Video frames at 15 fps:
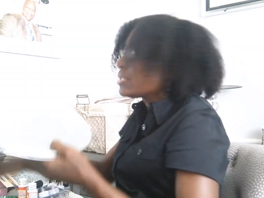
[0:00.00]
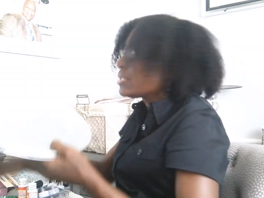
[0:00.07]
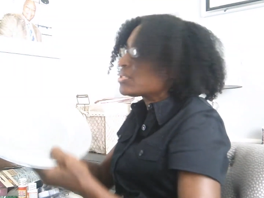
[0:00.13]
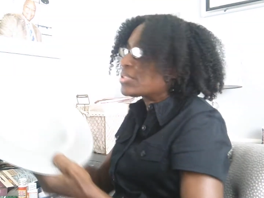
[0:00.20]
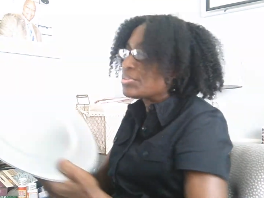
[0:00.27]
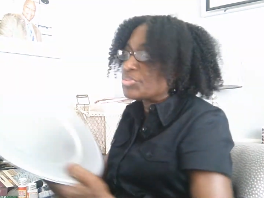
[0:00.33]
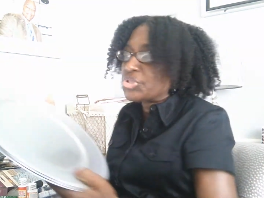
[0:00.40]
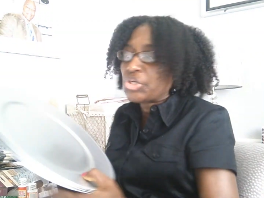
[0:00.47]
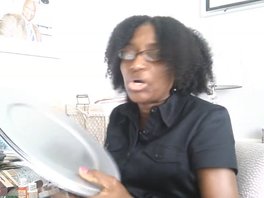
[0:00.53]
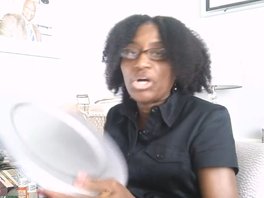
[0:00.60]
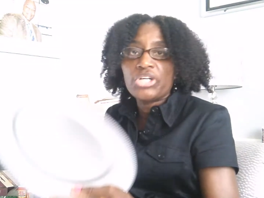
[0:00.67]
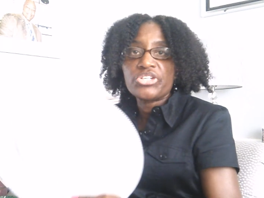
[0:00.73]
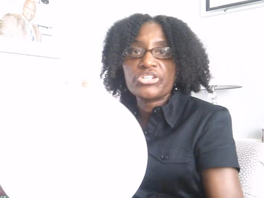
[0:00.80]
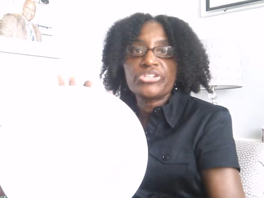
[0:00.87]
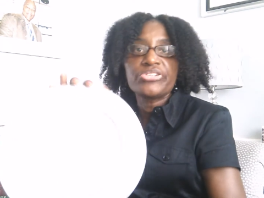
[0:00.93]
Some
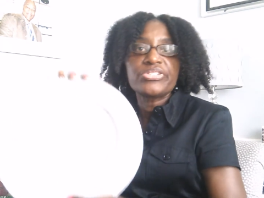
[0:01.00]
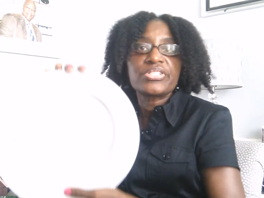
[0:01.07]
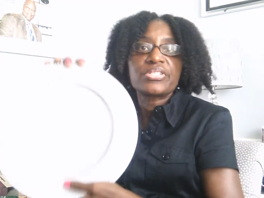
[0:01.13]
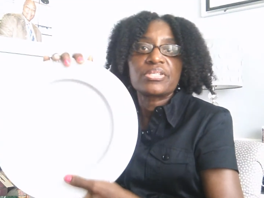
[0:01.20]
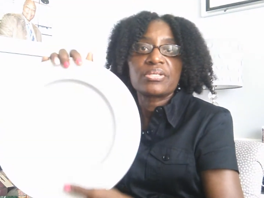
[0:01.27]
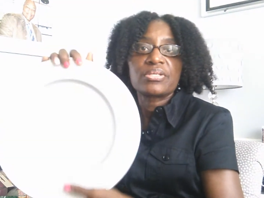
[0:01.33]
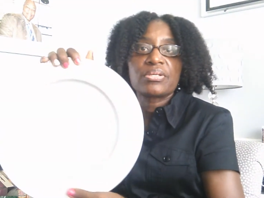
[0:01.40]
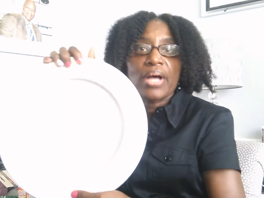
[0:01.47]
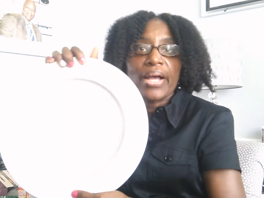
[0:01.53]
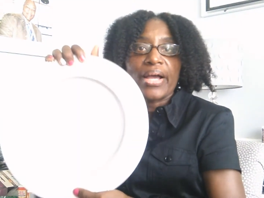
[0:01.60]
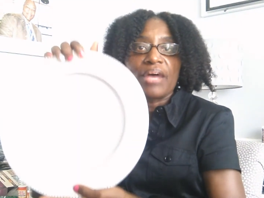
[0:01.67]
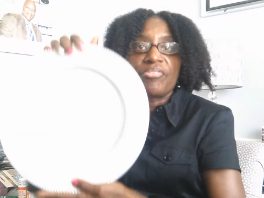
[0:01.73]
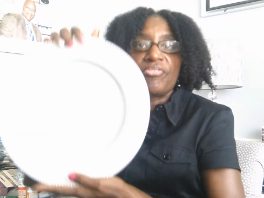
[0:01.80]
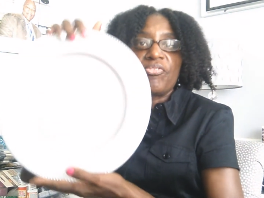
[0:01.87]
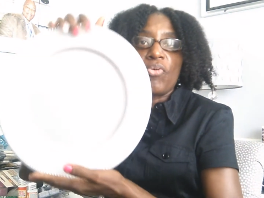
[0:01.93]
chargers. I
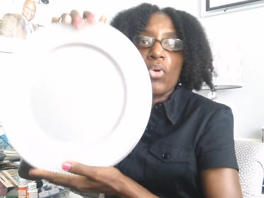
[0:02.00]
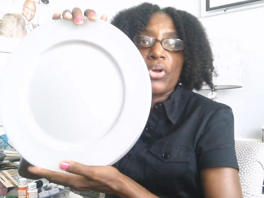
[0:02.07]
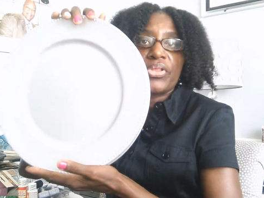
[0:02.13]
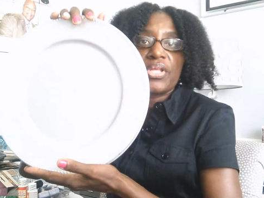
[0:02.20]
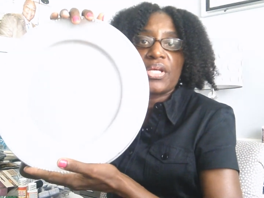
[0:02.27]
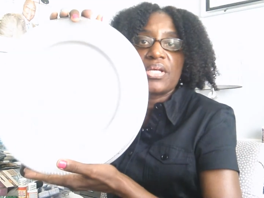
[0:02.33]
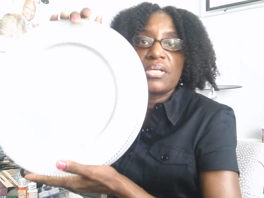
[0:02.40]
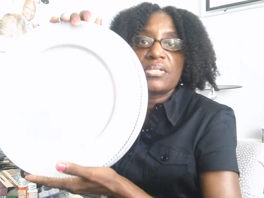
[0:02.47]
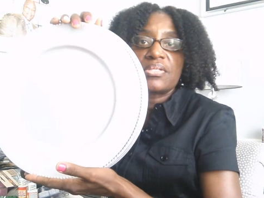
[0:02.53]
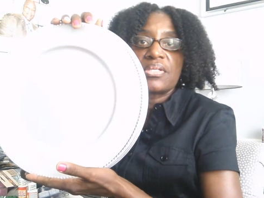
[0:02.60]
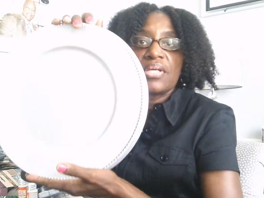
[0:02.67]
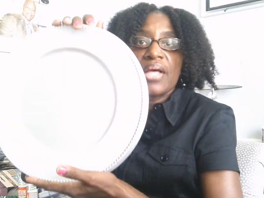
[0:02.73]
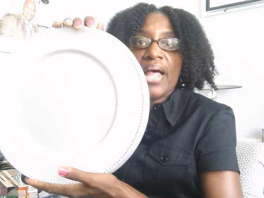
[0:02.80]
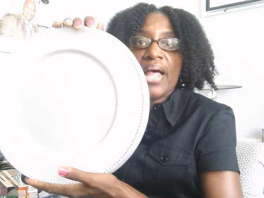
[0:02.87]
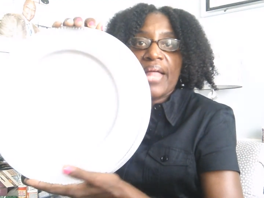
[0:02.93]
got 4 of
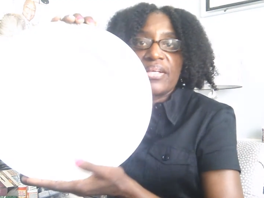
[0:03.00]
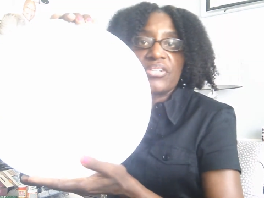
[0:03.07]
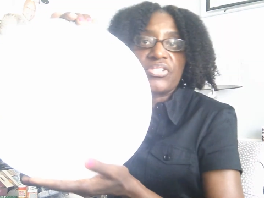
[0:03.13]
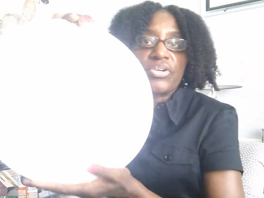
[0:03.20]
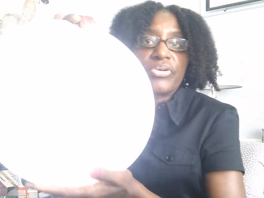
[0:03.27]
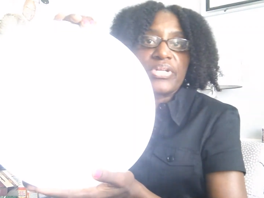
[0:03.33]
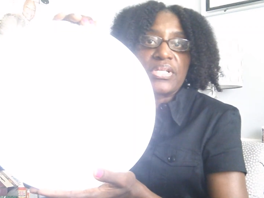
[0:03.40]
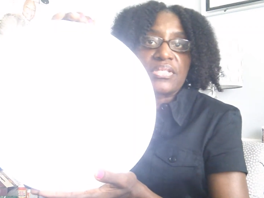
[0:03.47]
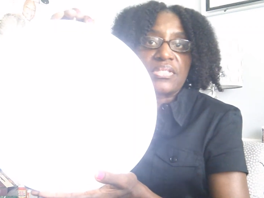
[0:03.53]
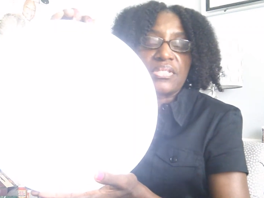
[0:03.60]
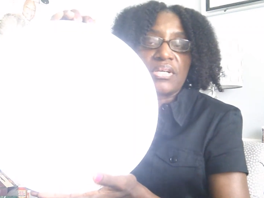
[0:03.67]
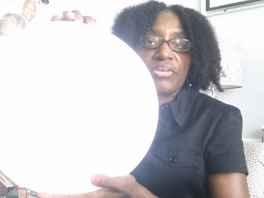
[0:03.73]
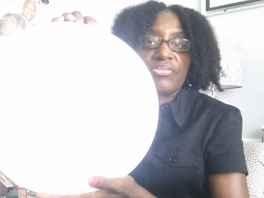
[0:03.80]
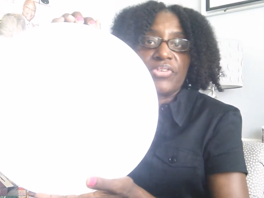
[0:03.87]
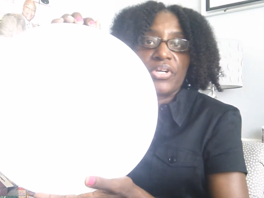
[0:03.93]
these. These are in the
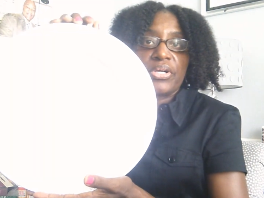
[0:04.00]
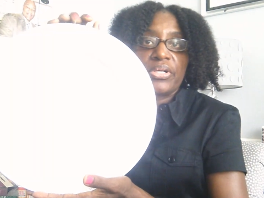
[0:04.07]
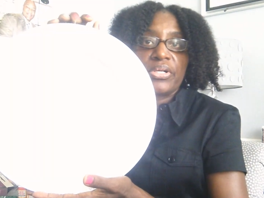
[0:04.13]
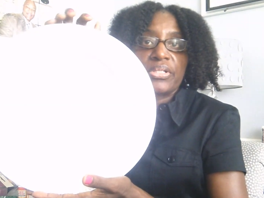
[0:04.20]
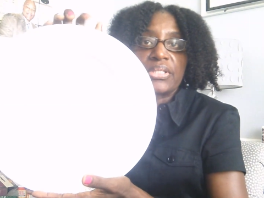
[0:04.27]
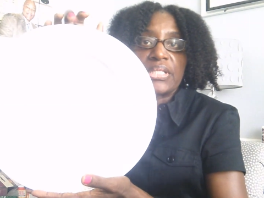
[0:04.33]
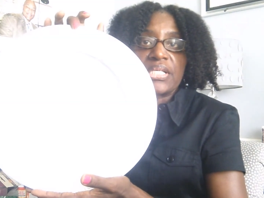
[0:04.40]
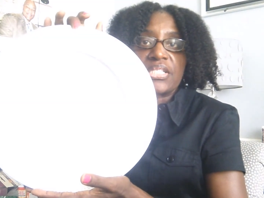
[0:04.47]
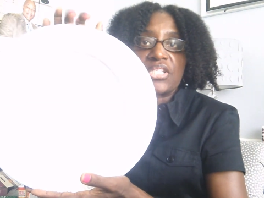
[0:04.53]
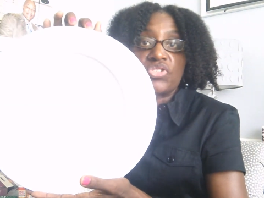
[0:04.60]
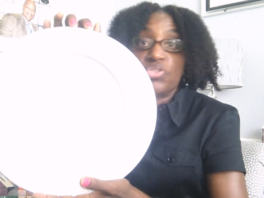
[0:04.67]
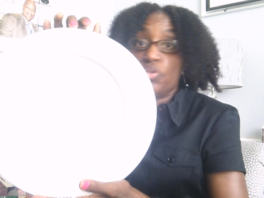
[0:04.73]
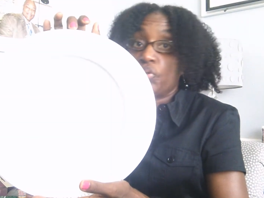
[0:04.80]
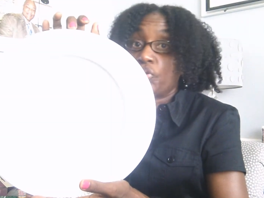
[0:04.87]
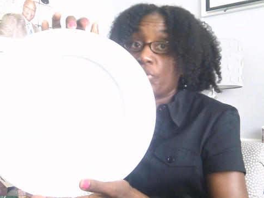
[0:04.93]
silver. This
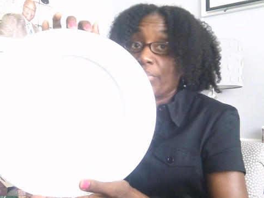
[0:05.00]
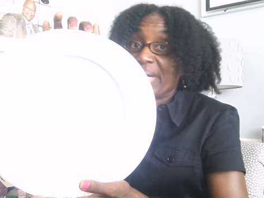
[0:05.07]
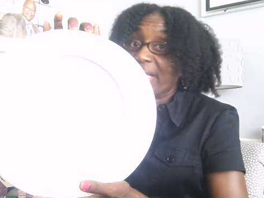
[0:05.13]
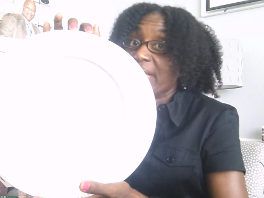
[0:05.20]
is new to my